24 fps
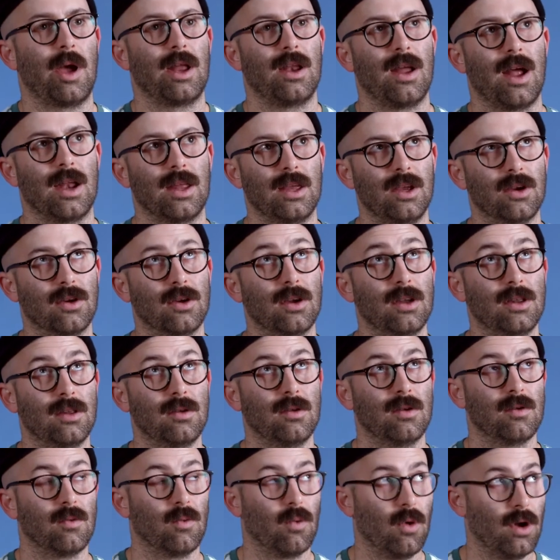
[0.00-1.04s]
by not
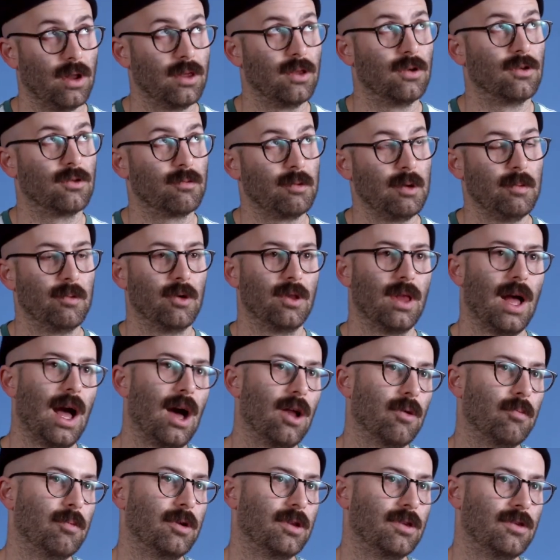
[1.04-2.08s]
hearing, one, those people
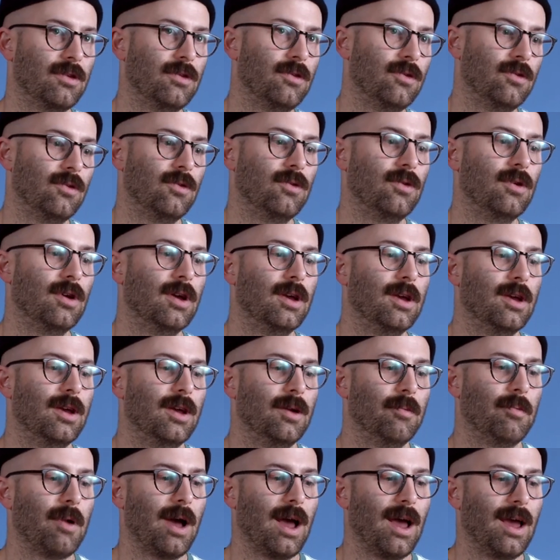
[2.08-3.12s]
out, but two,
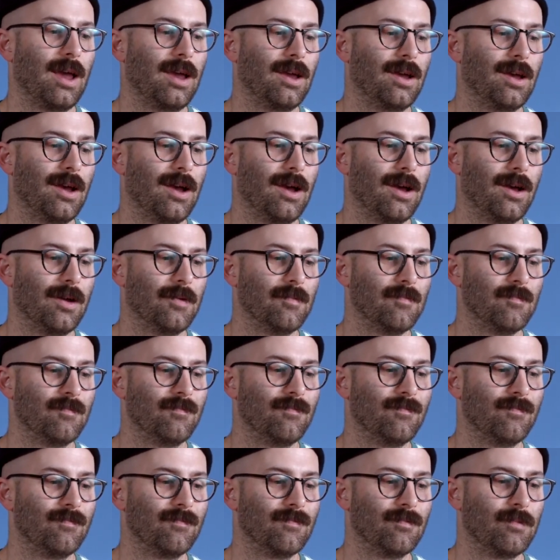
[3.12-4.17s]

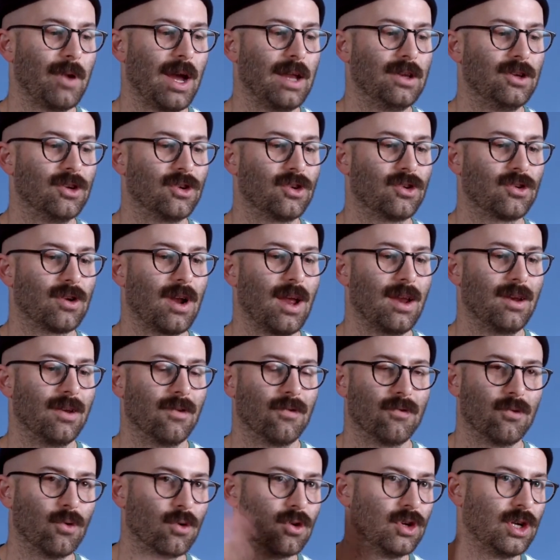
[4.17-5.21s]
by just trying to
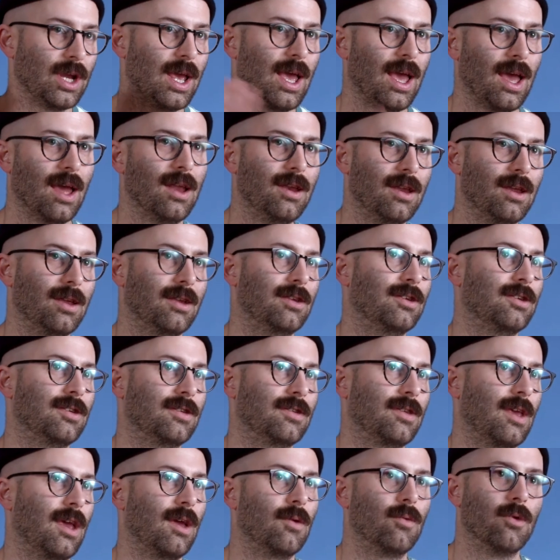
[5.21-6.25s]
forge ahead and
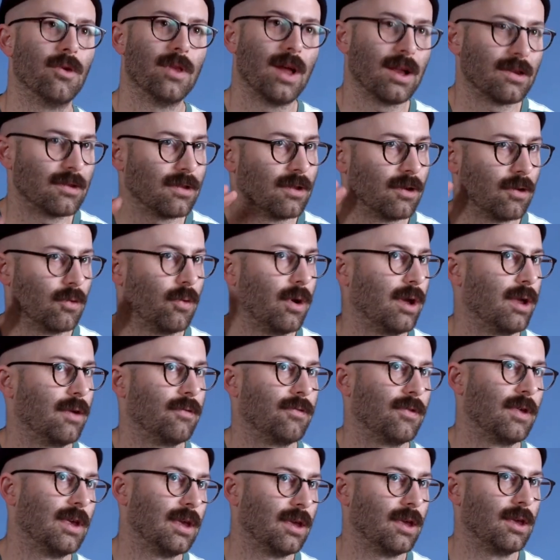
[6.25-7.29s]
just say, well, that's their way
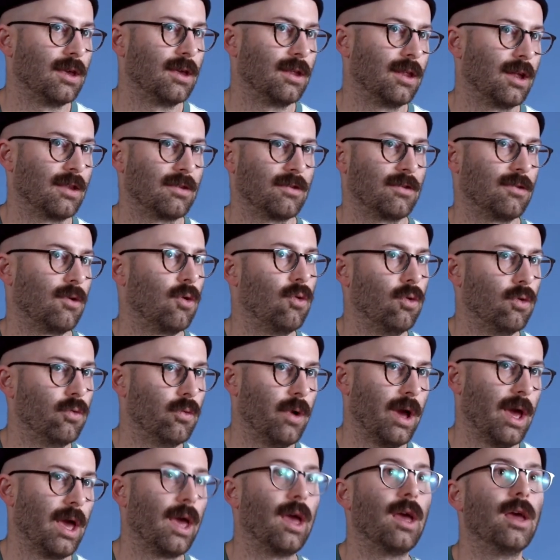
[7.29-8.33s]
of thinking, that's old
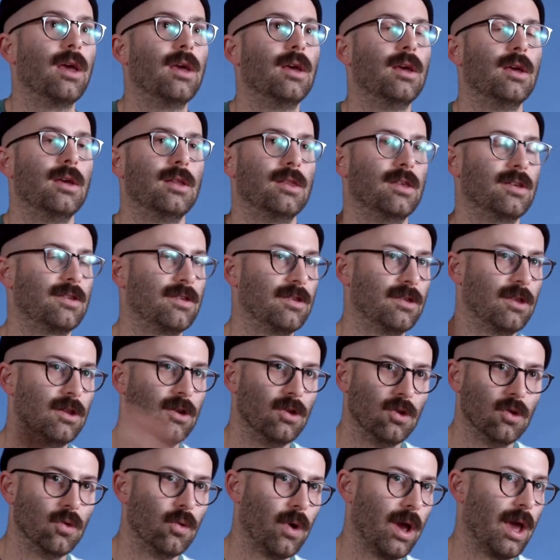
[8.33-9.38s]
way, this is the
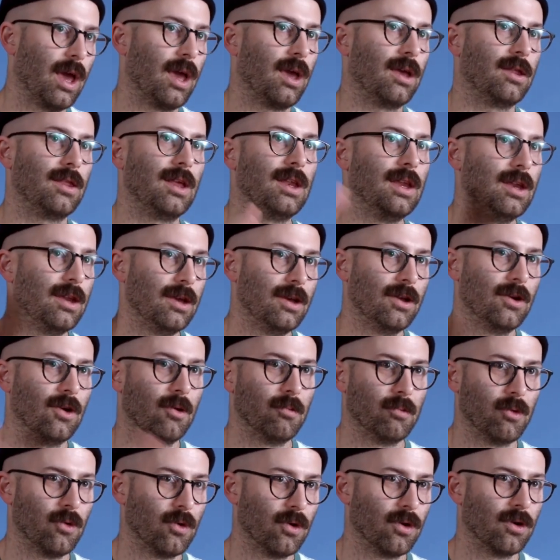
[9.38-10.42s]
new way, they need to get
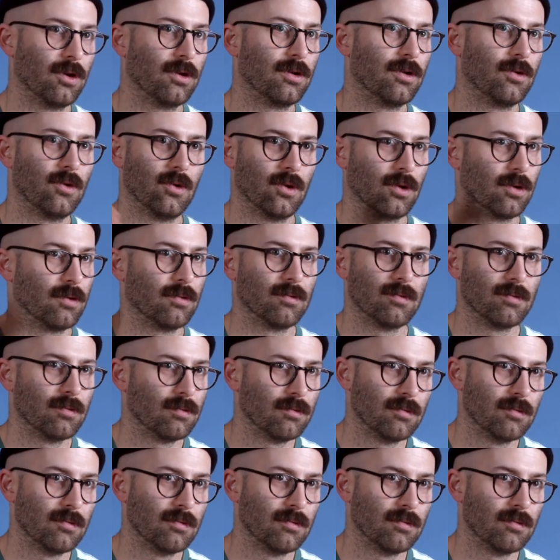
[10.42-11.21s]
on board, or,